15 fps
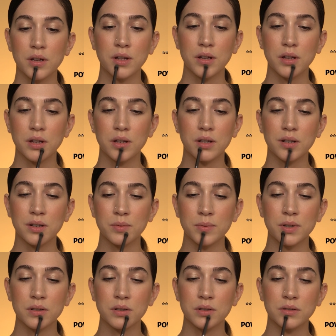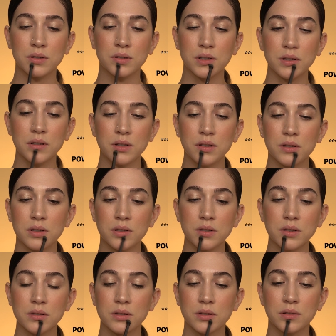and I'm gonna go right here
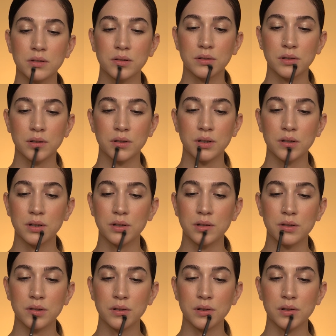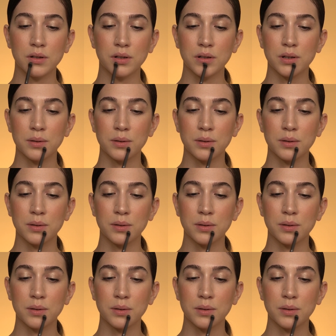under the lip.